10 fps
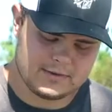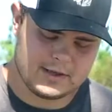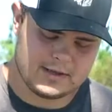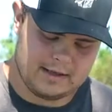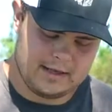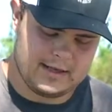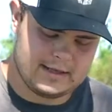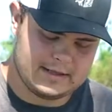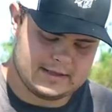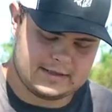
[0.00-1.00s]
one
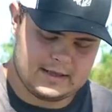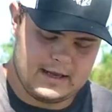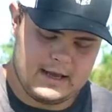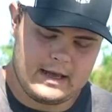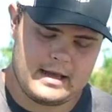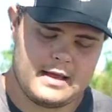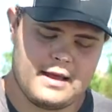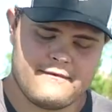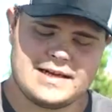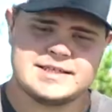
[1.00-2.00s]
is,
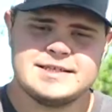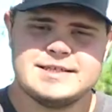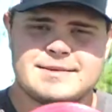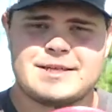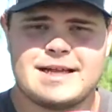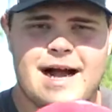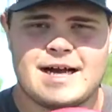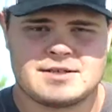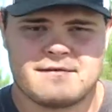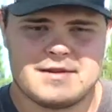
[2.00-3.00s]
if I just need something to
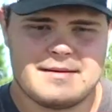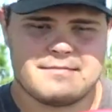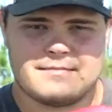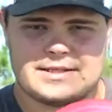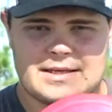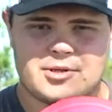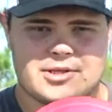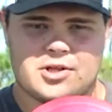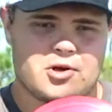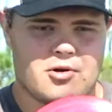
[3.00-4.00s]
hyzer flip similar
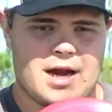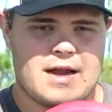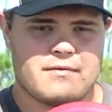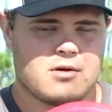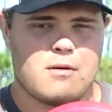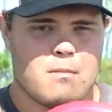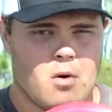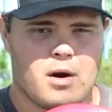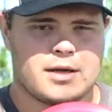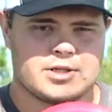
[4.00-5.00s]
to the Crave a little
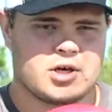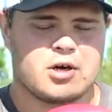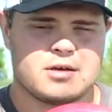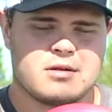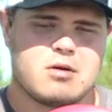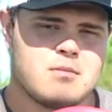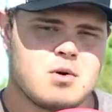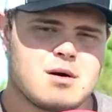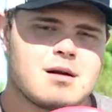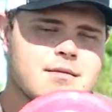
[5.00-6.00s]
more and turn a little
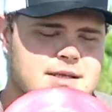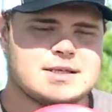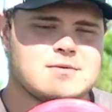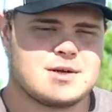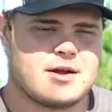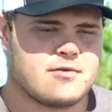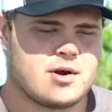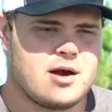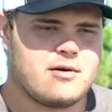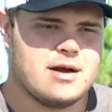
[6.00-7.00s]
more, this is what I
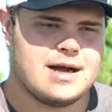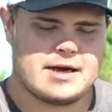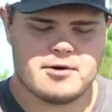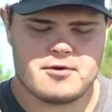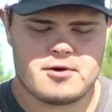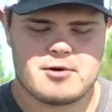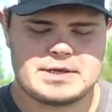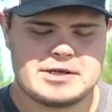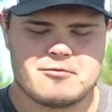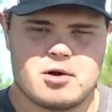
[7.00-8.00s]
throw. I don't throw
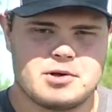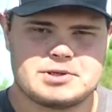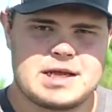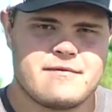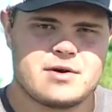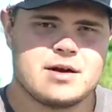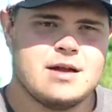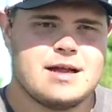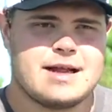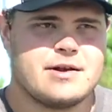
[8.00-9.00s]
really rollers ever,
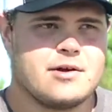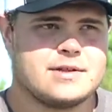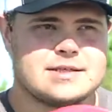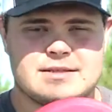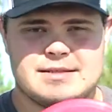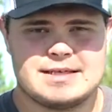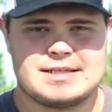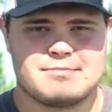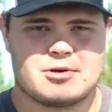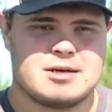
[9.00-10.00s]
and I know this
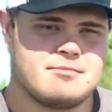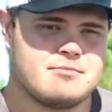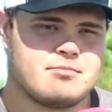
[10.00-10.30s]
is pretty